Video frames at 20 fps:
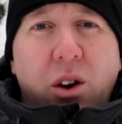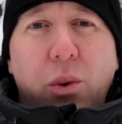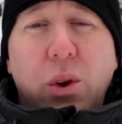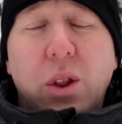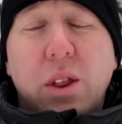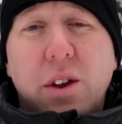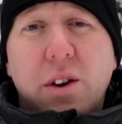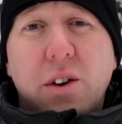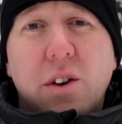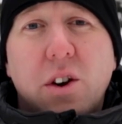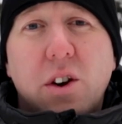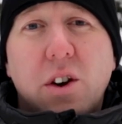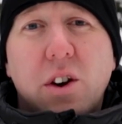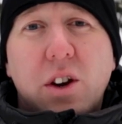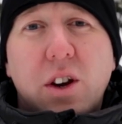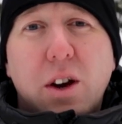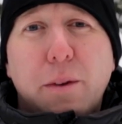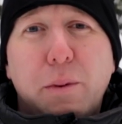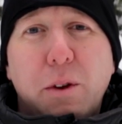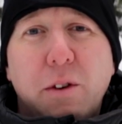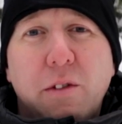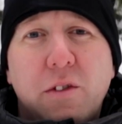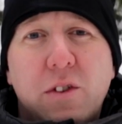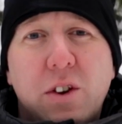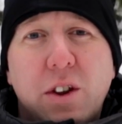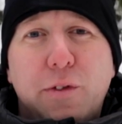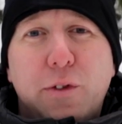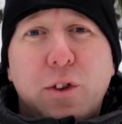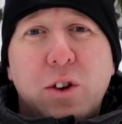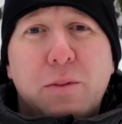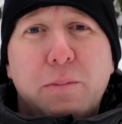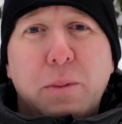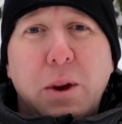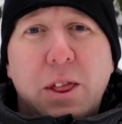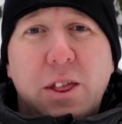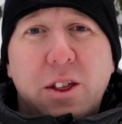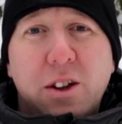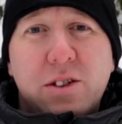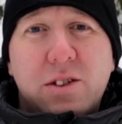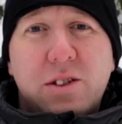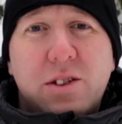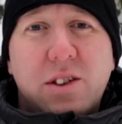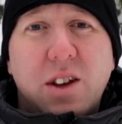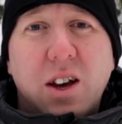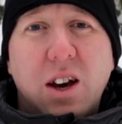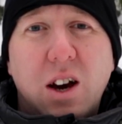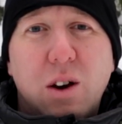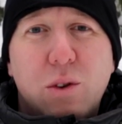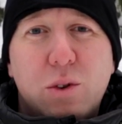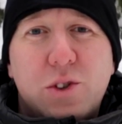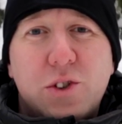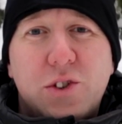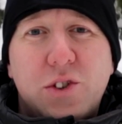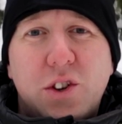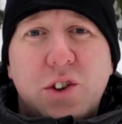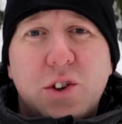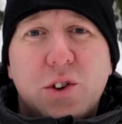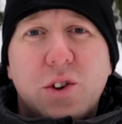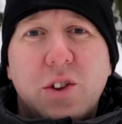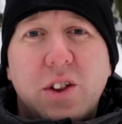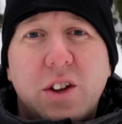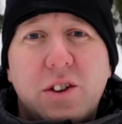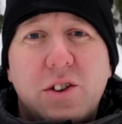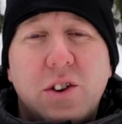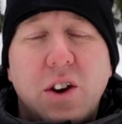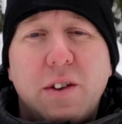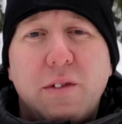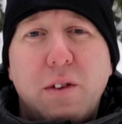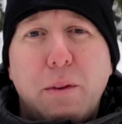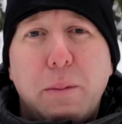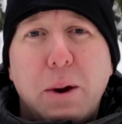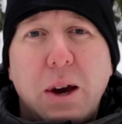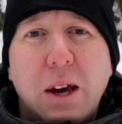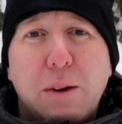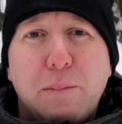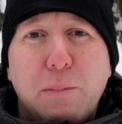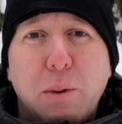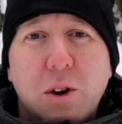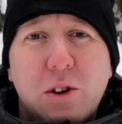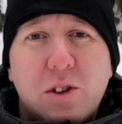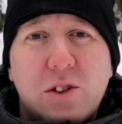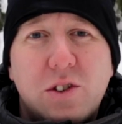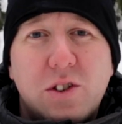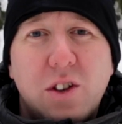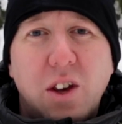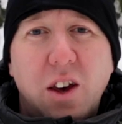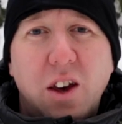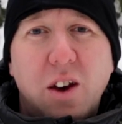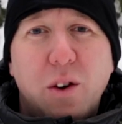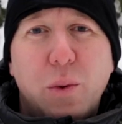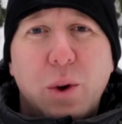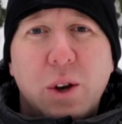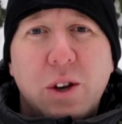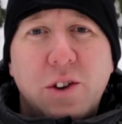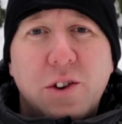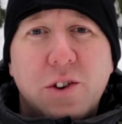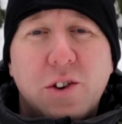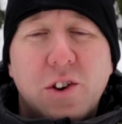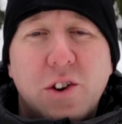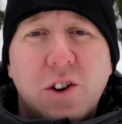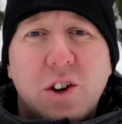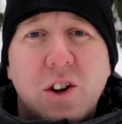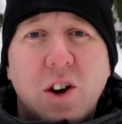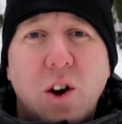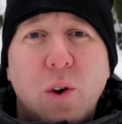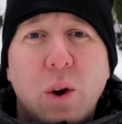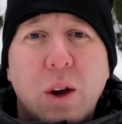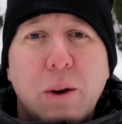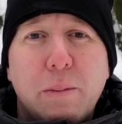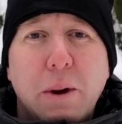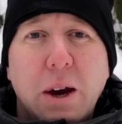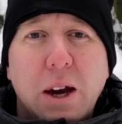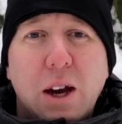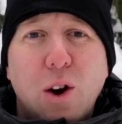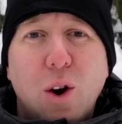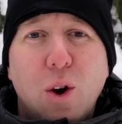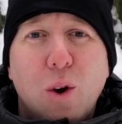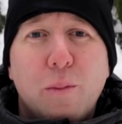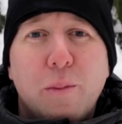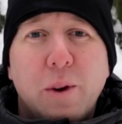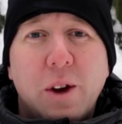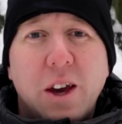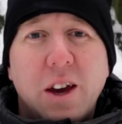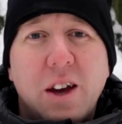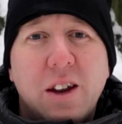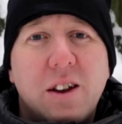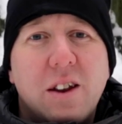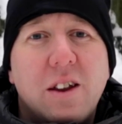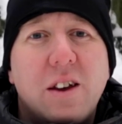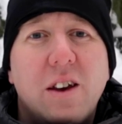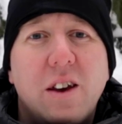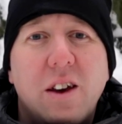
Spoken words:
Well, there are a couple of different methods how to secure that you have a bike box when you're going back home again.